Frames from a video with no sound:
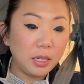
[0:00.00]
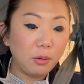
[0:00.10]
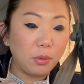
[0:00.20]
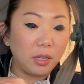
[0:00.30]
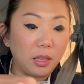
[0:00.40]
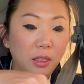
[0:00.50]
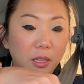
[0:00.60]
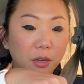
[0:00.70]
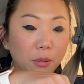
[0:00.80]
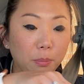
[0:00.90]
get one of the
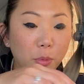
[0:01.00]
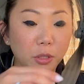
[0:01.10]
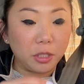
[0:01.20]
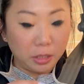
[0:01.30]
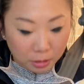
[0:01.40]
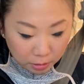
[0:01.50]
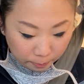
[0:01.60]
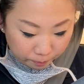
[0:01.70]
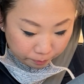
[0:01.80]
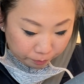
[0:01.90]
thicker portions.
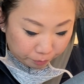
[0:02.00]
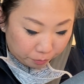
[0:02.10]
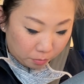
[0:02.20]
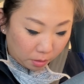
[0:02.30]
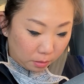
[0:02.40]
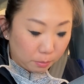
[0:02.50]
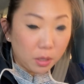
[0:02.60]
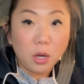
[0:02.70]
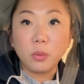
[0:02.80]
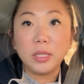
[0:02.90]

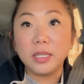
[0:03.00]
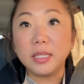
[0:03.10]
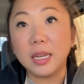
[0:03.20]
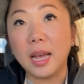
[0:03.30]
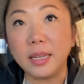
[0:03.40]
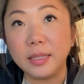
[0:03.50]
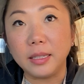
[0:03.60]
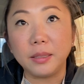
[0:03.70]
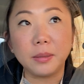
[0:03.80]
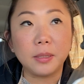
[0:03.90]
Always into
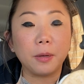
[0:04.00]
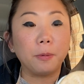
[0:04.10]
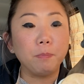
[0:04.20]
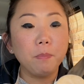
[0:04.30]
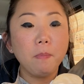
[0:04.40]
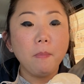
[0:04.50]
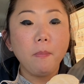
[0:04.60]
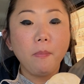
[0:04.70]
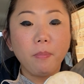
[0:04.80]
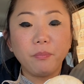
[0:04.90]
icing, so
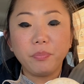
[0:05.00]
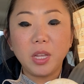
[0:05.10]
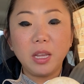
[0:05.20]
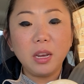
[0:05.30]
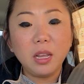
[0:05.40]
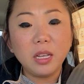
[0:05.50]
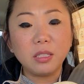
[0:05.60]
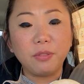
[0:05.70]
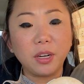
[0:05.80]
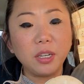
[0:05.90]
it
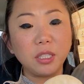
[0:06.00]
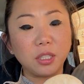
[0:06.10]
is very